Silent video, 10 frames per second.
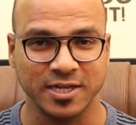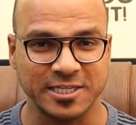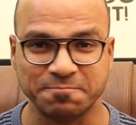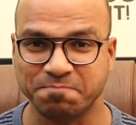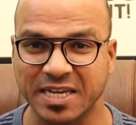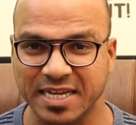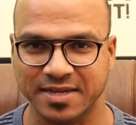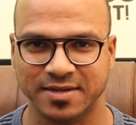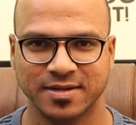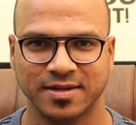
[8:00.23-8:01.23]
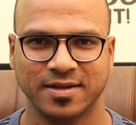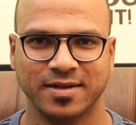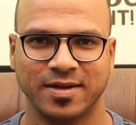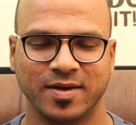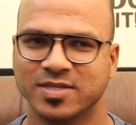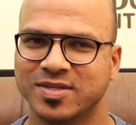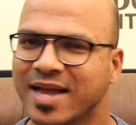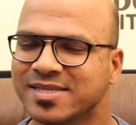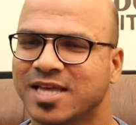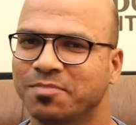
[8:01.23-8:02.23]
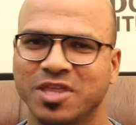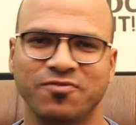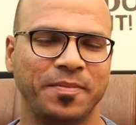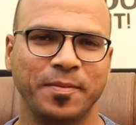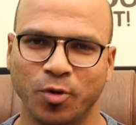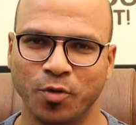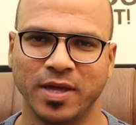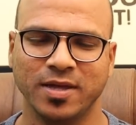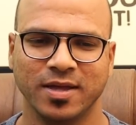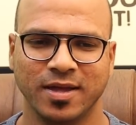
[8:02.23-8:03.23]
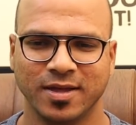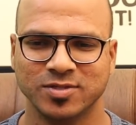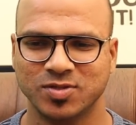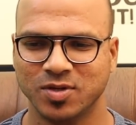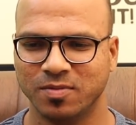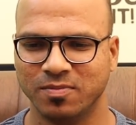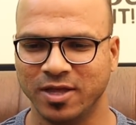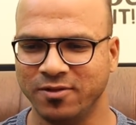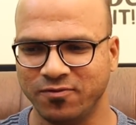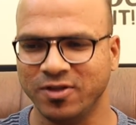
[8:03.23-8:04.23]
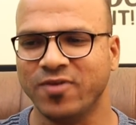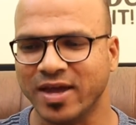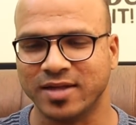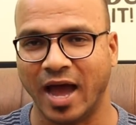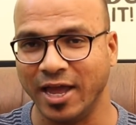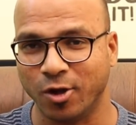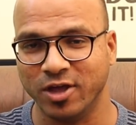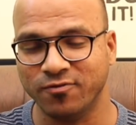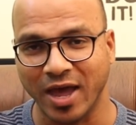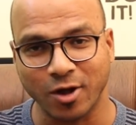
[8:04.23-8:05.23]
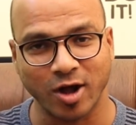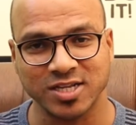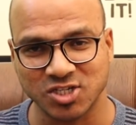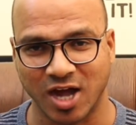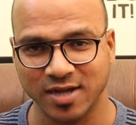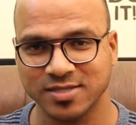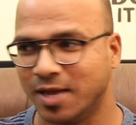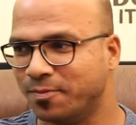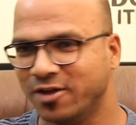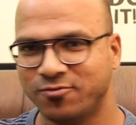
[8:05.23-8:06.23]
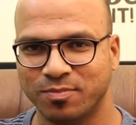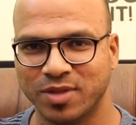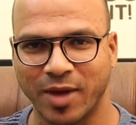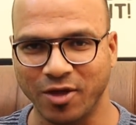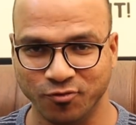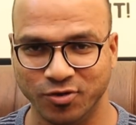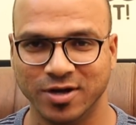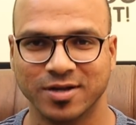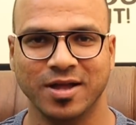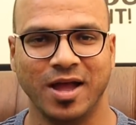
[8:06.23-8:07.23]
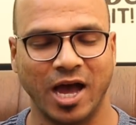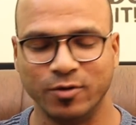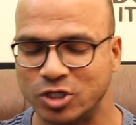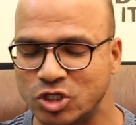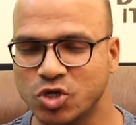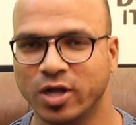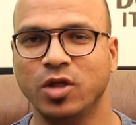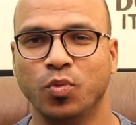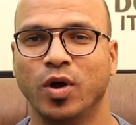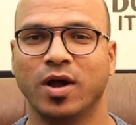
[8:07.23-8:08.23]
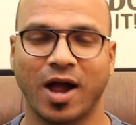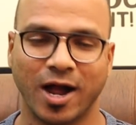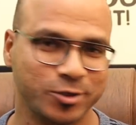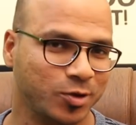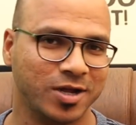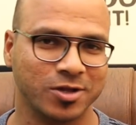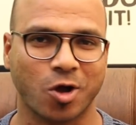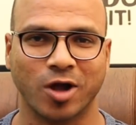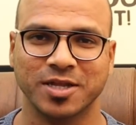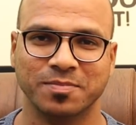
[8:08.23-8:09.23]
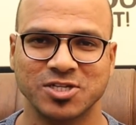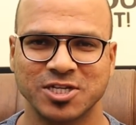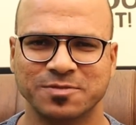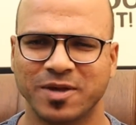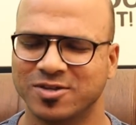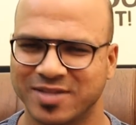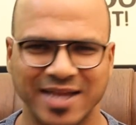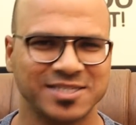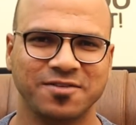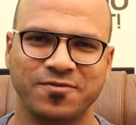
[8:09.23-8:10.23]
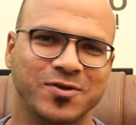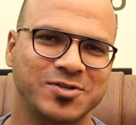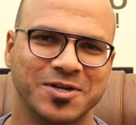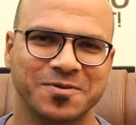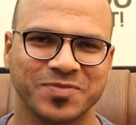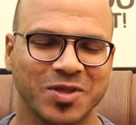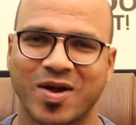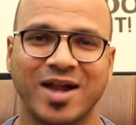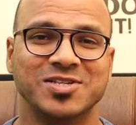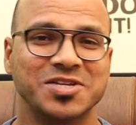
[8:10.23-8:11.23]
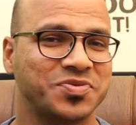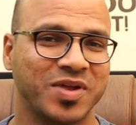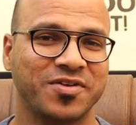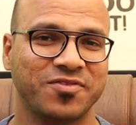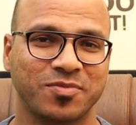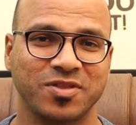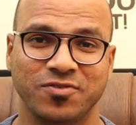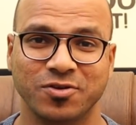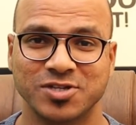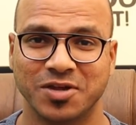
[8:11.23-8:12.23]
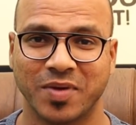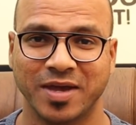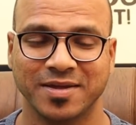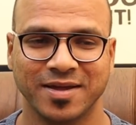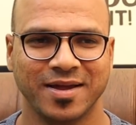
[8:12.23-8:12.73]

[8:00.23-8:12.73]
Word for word: speed. Okay, so that's something will be booming. So in fact, if I got chance, apart from my work, I would surely work hard to learn quantum machines, because that's the future. You can't just run away from the future, right?